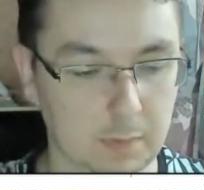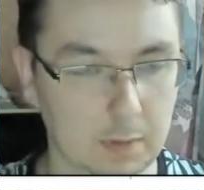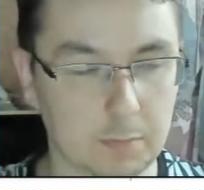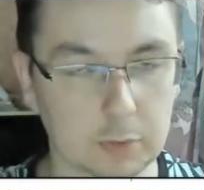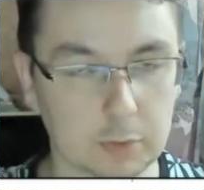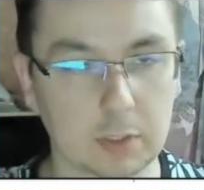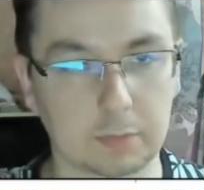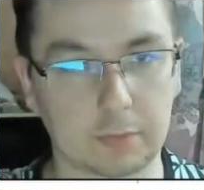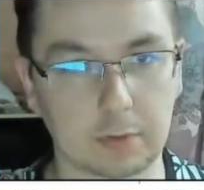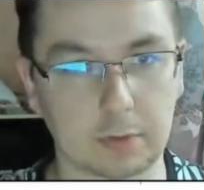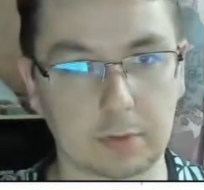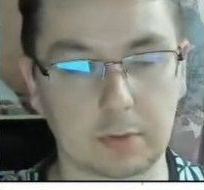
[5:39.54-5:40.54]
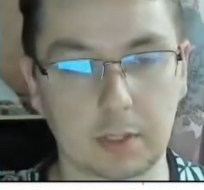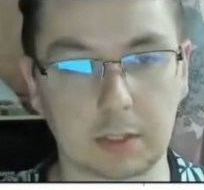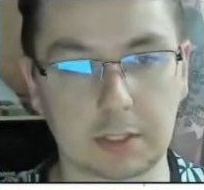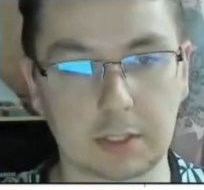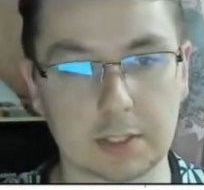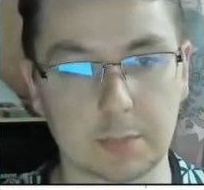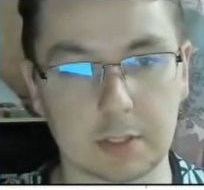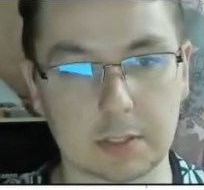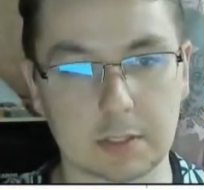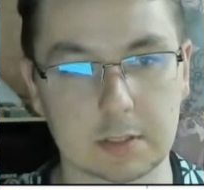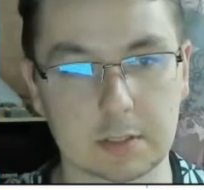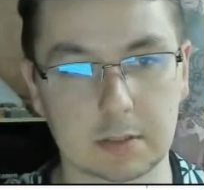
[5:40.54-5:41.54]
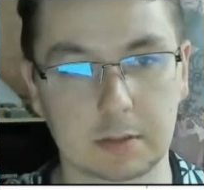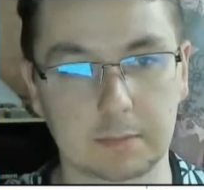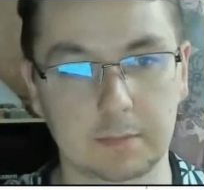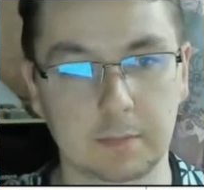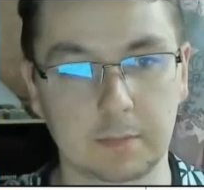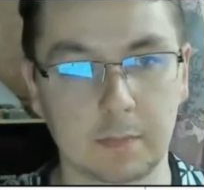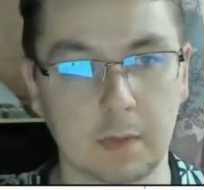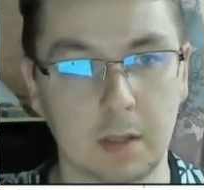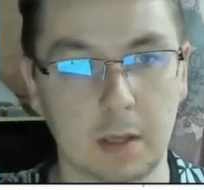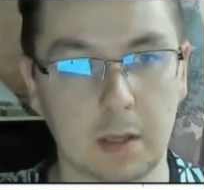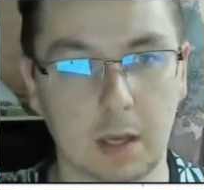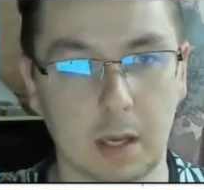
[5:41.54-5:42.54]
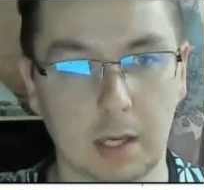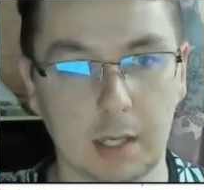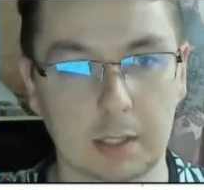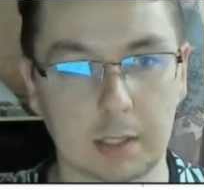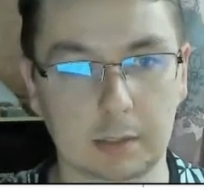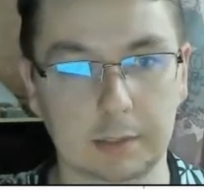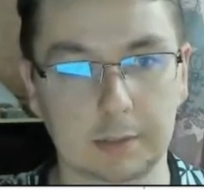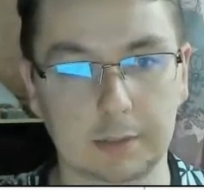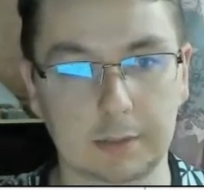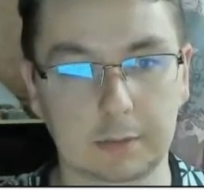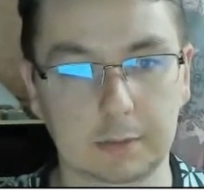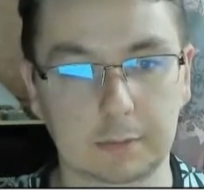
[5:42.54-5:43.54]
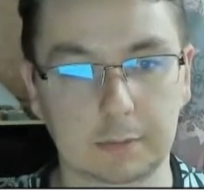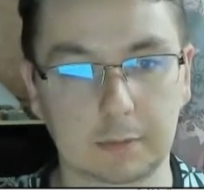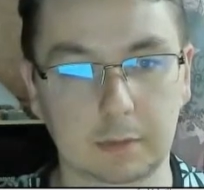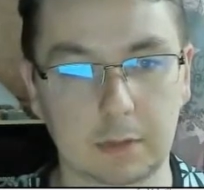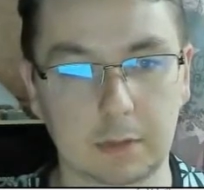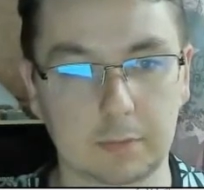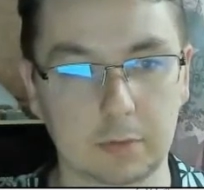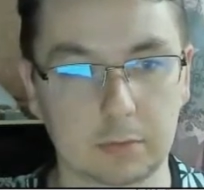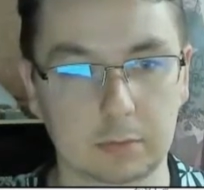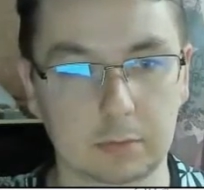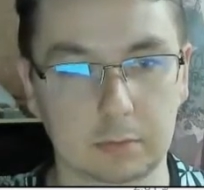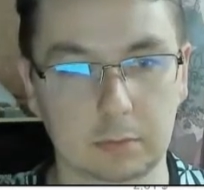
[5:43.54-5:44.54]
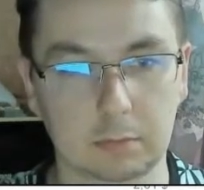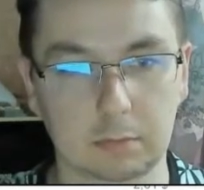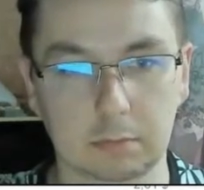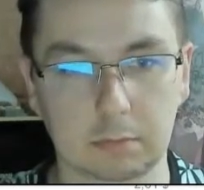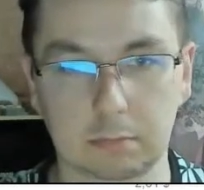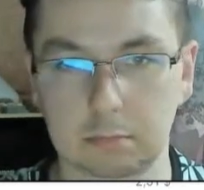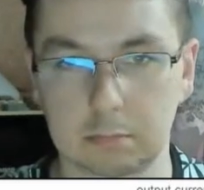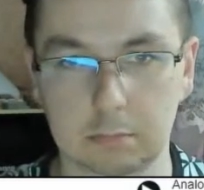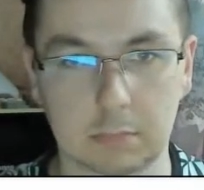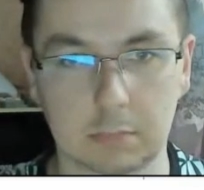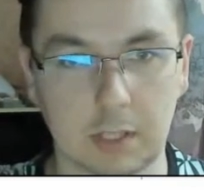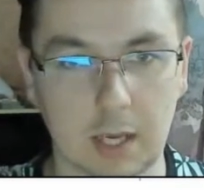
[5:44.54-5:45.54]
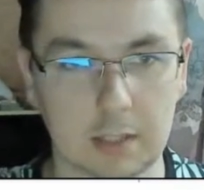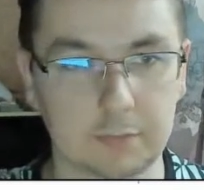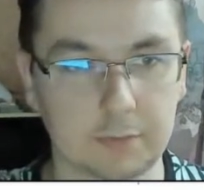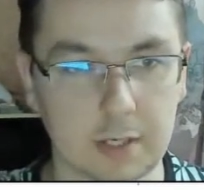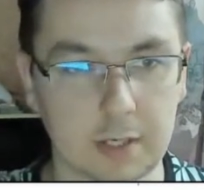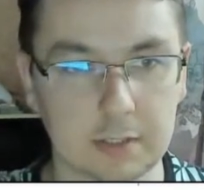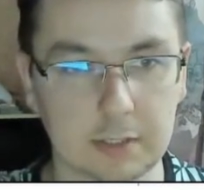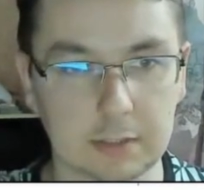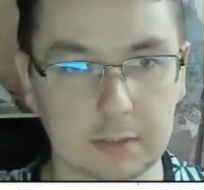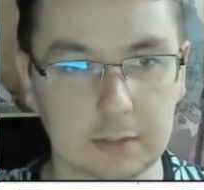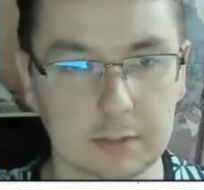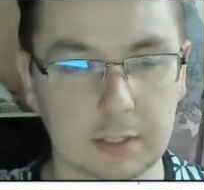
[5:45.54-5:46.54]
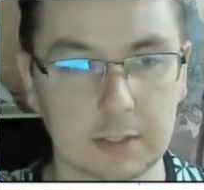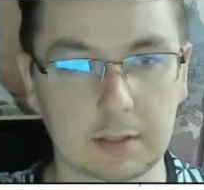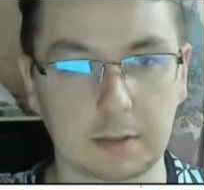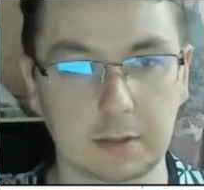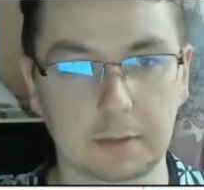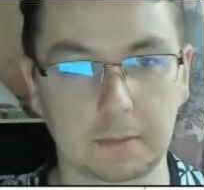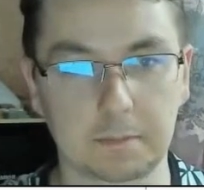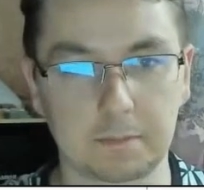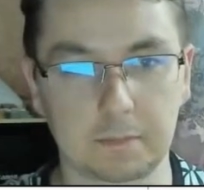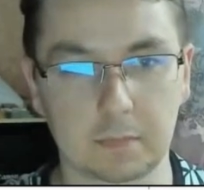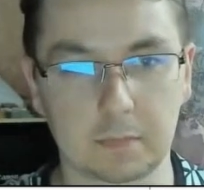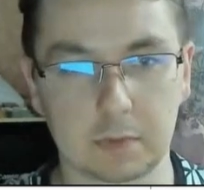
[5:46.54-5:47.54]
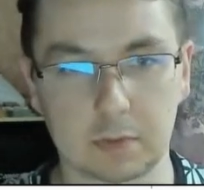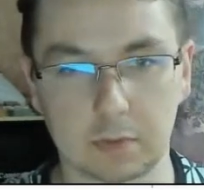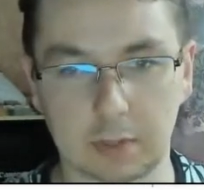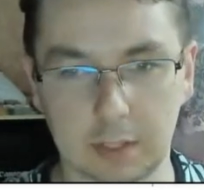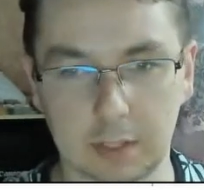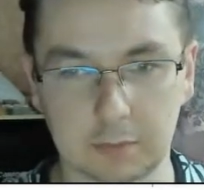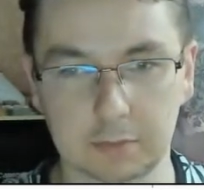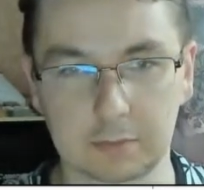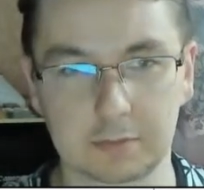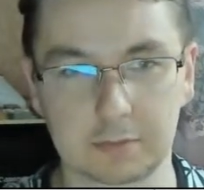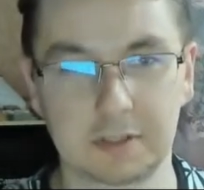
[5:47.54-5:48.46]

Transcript: model for LTspice, and if you can't find it, you had to